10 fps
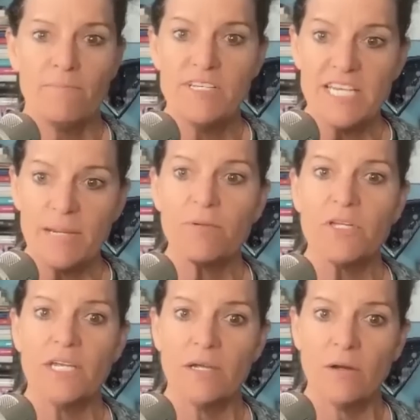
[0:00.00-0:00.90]

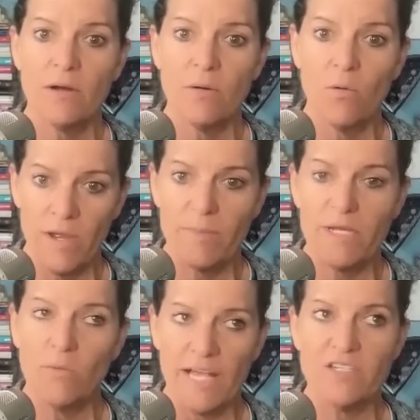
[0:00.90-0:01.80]
deeply
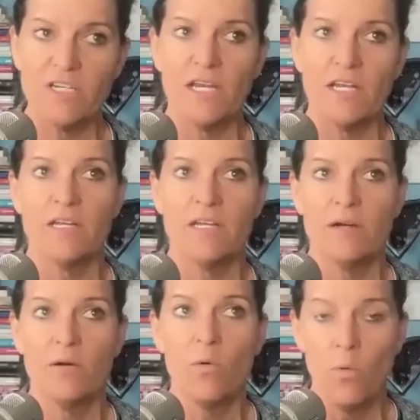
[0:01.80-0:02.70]
women resonated
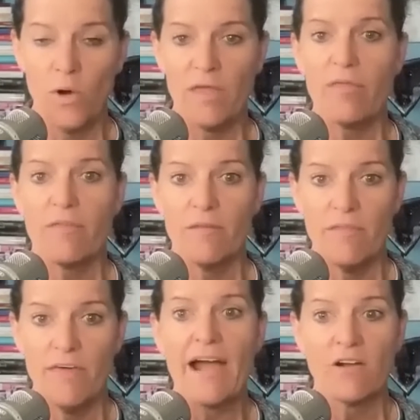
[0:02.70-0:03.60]
with
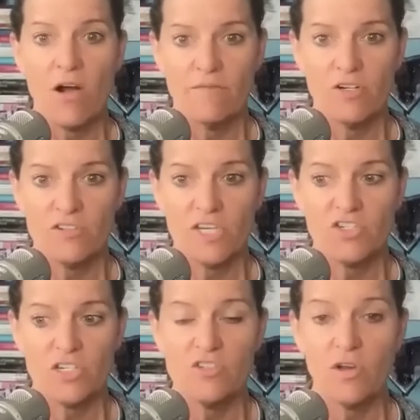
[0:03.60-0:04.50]
that
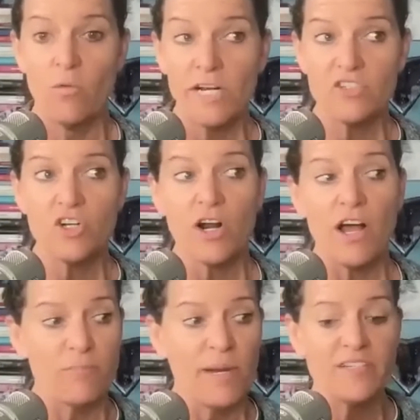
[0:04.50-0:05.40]
conversation. So I want to start
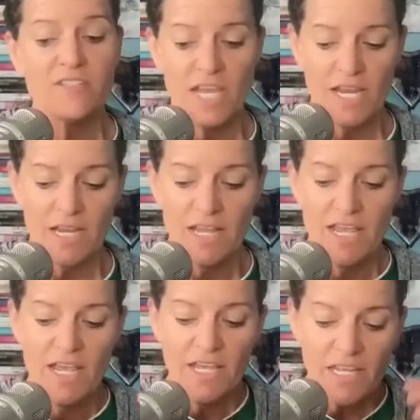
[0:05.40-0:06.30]
off by saying
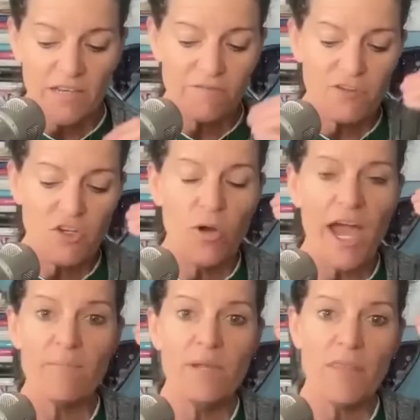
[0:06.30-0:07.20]
if you
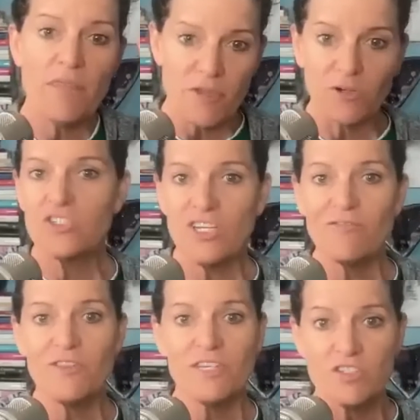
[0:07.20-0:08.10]
have been thirsty
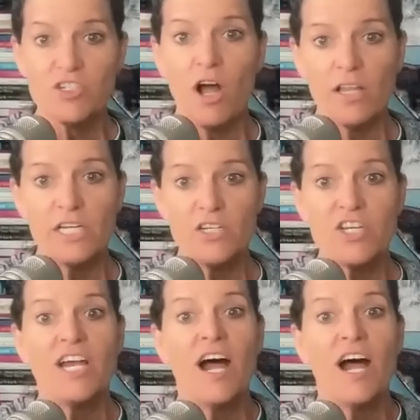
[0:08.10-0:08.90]
for this knowledge,